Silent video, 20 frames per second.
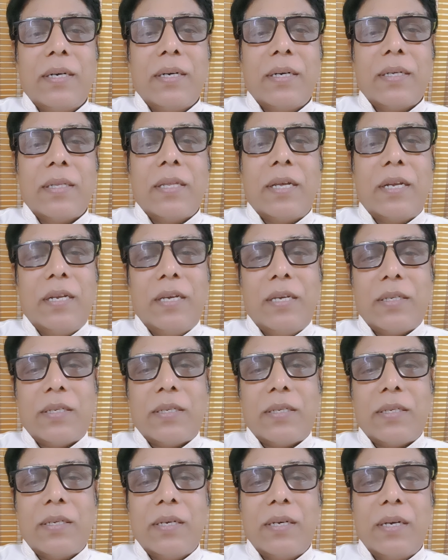That
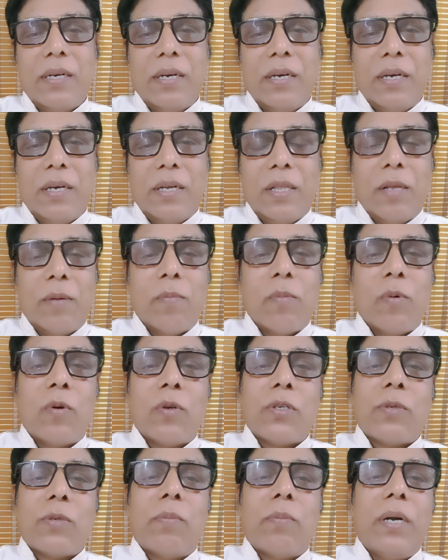is the
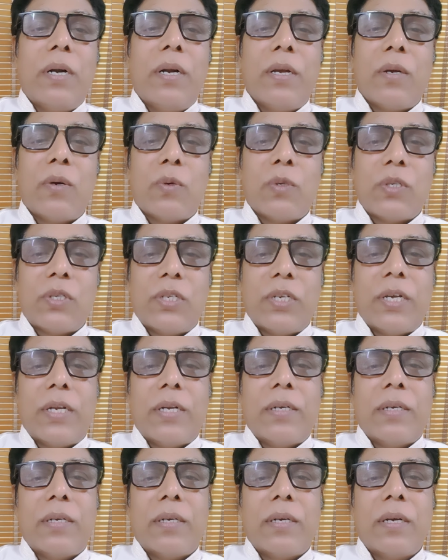most burning
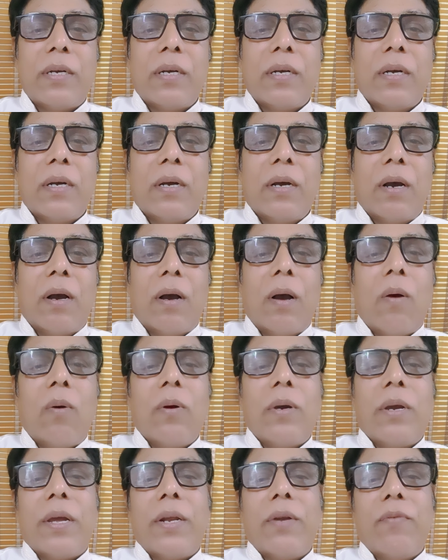question: how
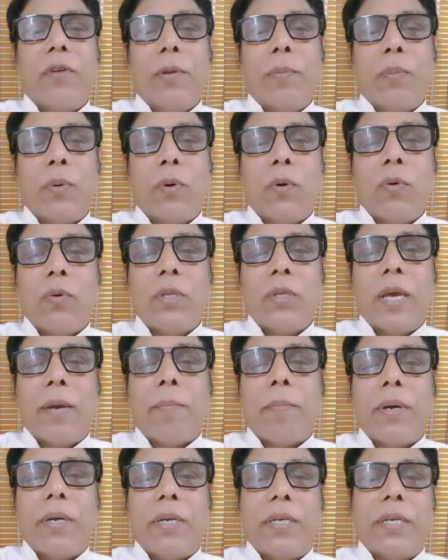can we prove the
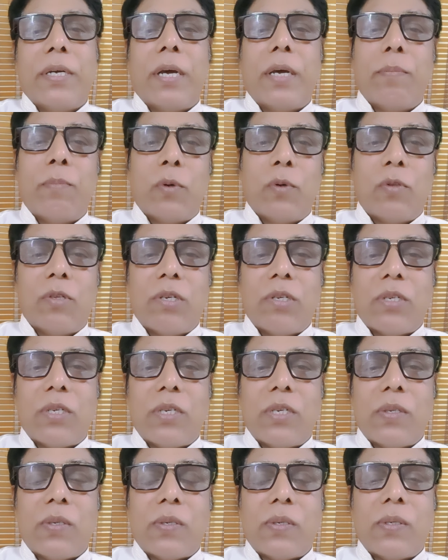MIT
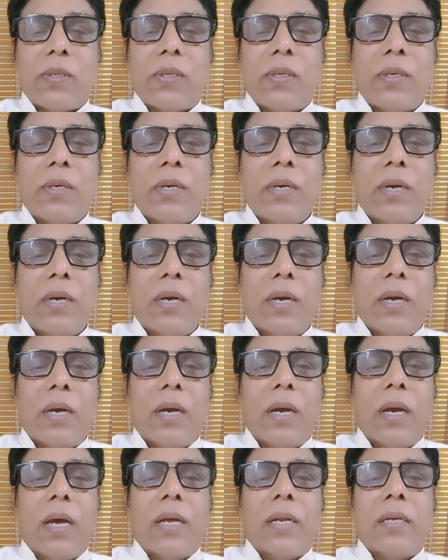hypothesis
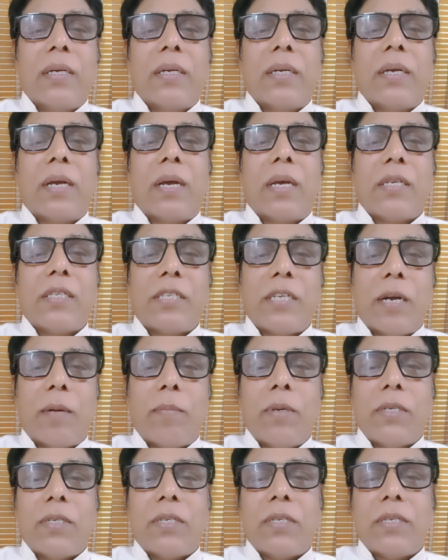and
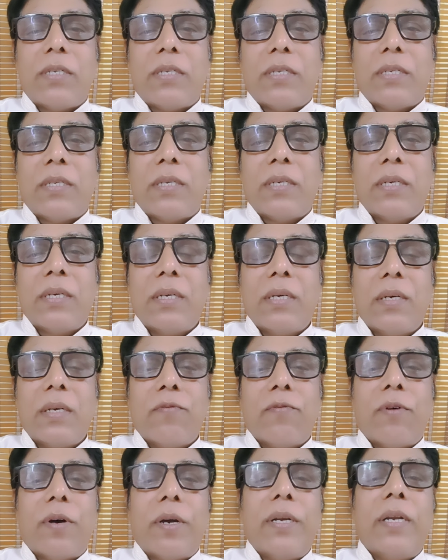establish it
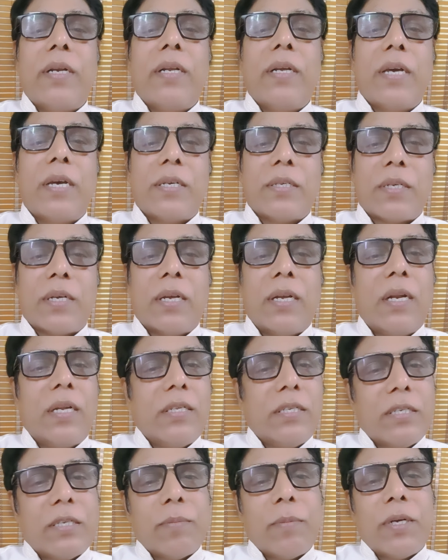finally as a
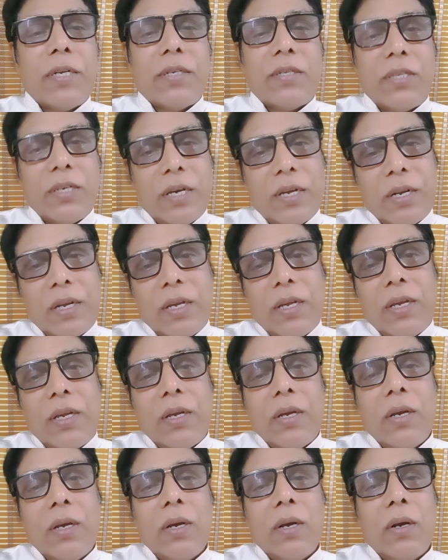legitimate theory
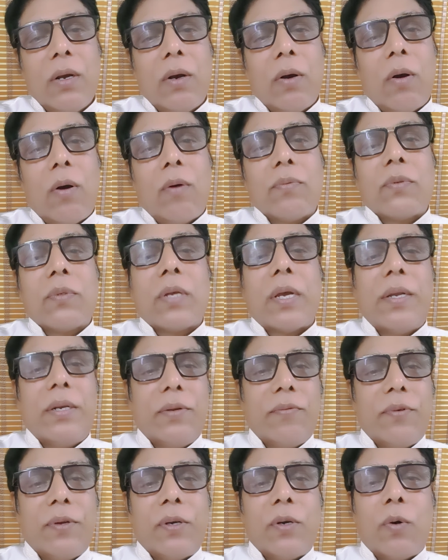of
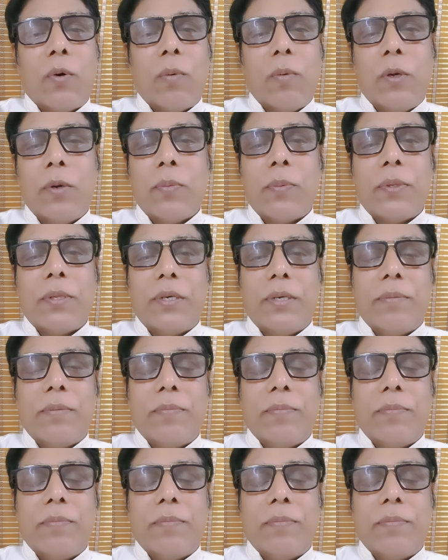scientific homeopathy?